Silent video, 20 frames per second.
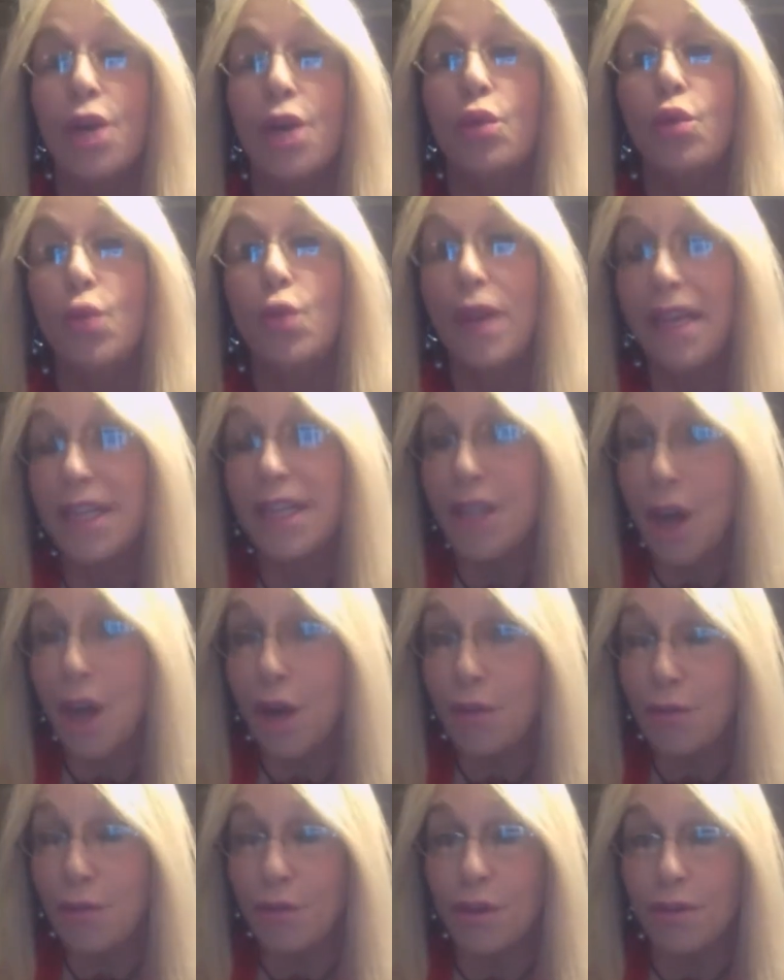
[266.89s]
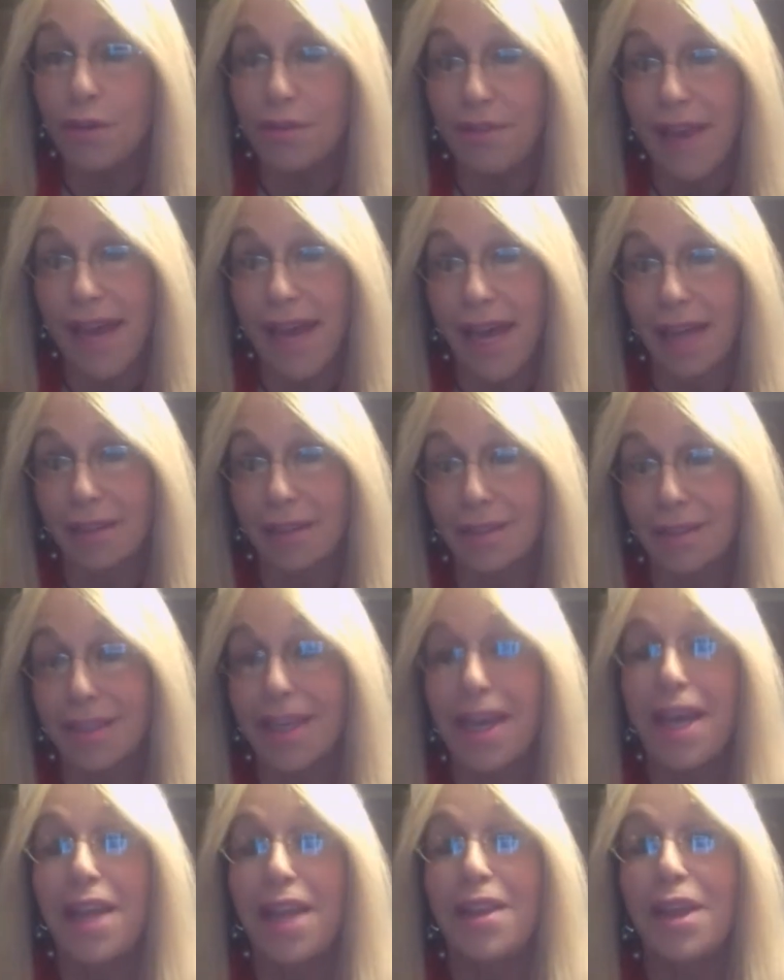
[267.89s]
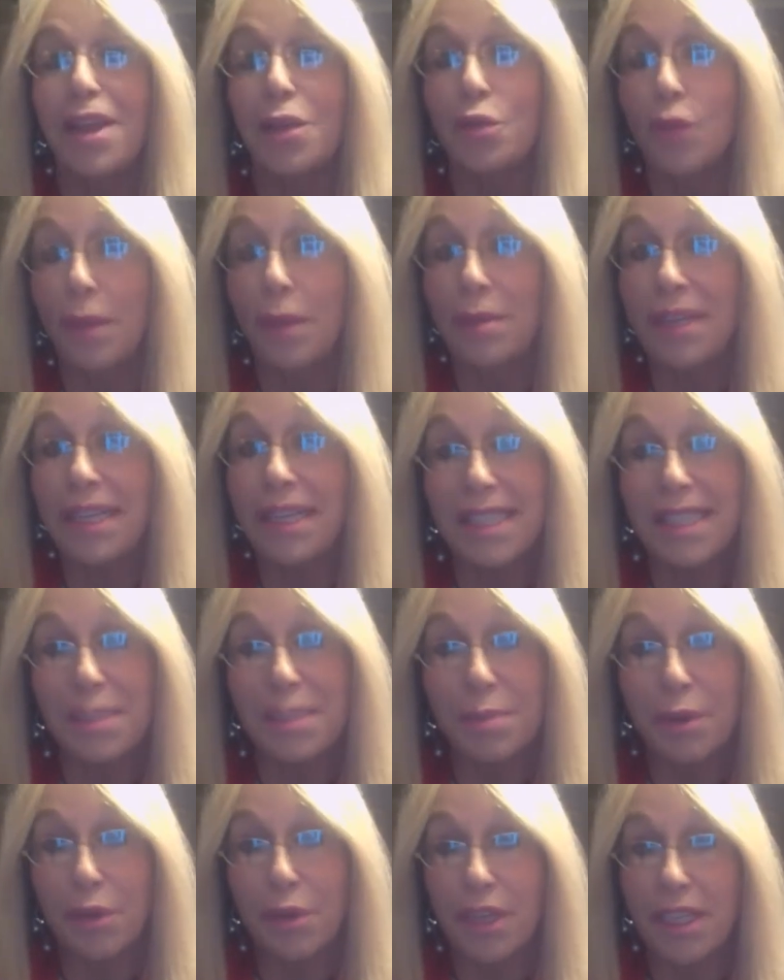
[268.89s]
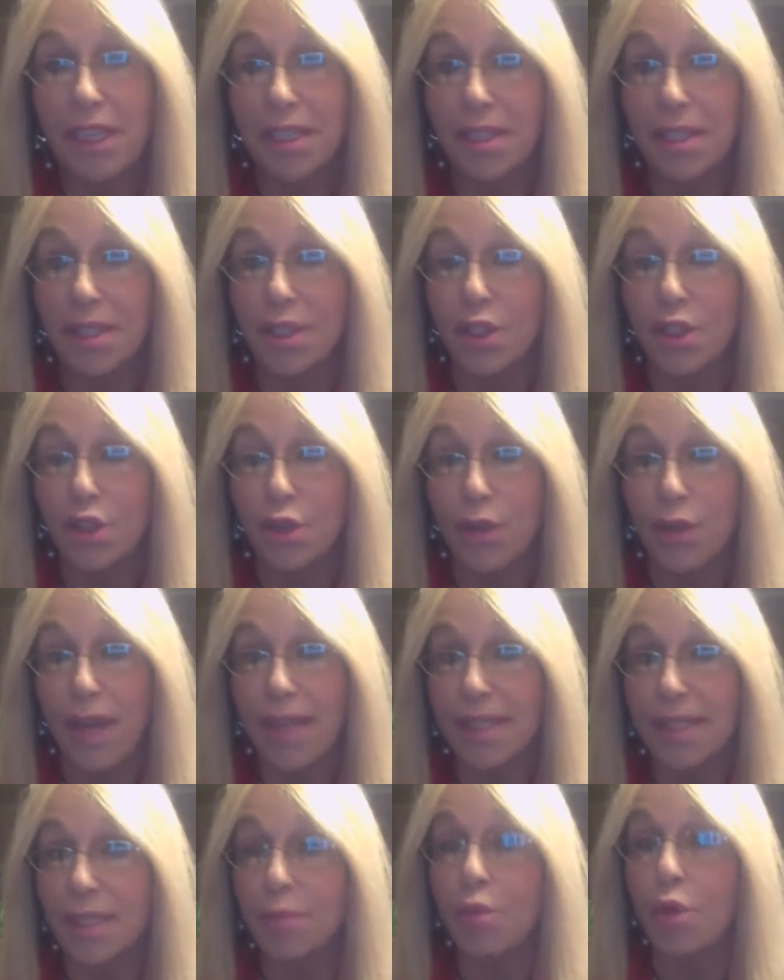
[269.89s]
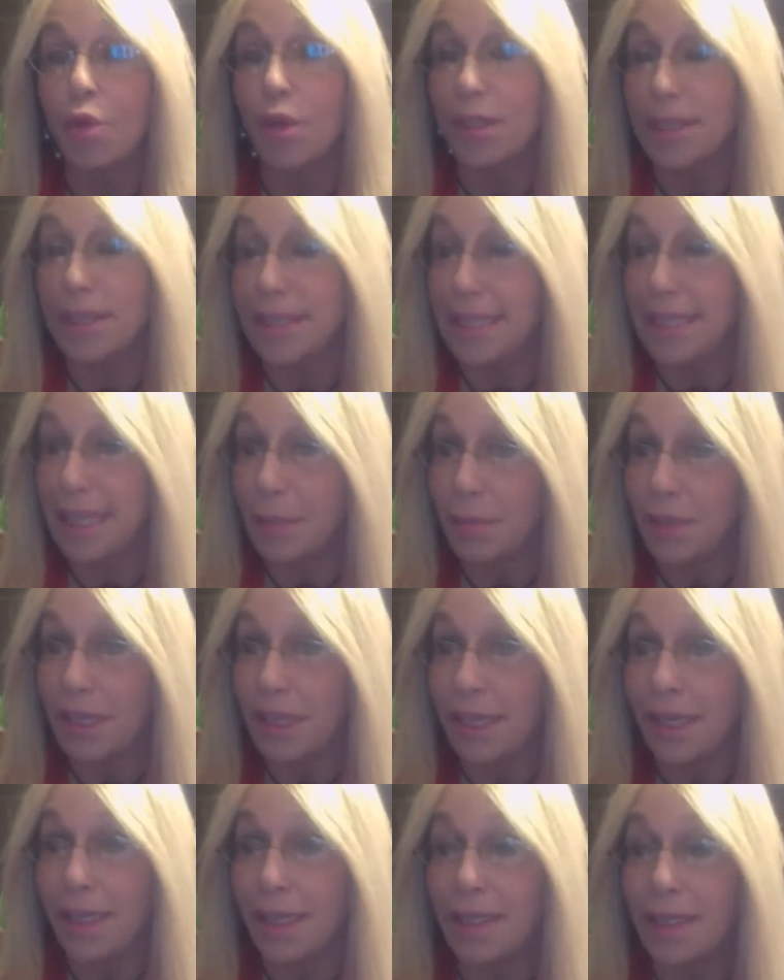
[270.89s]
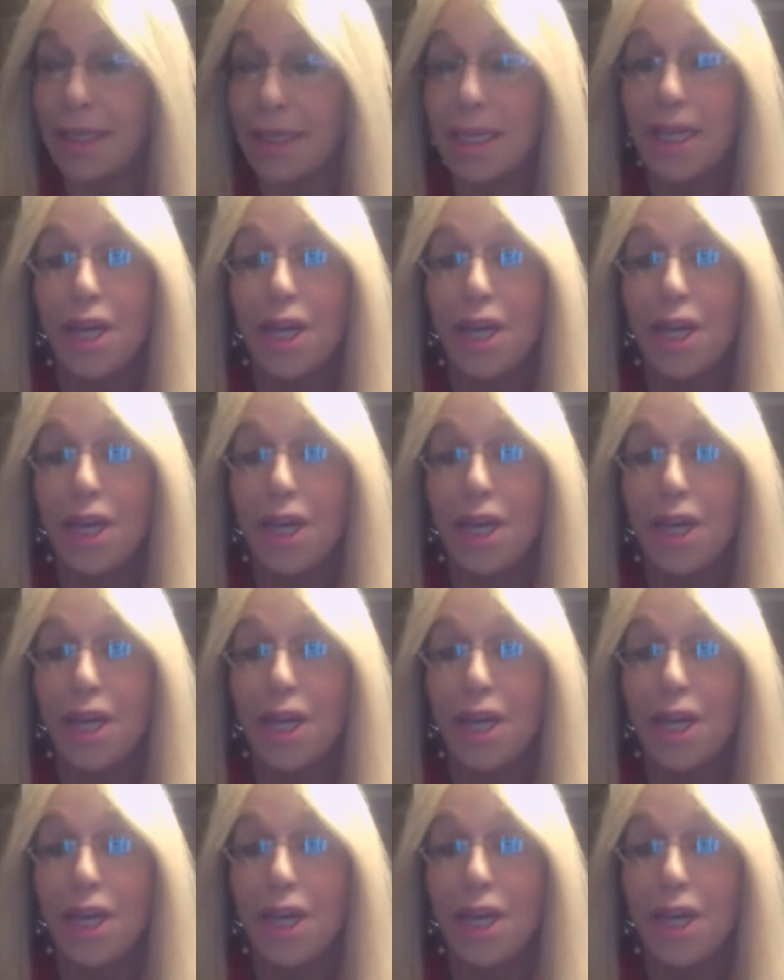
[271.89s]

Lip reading: We know for a fact that women experience stress more deeply.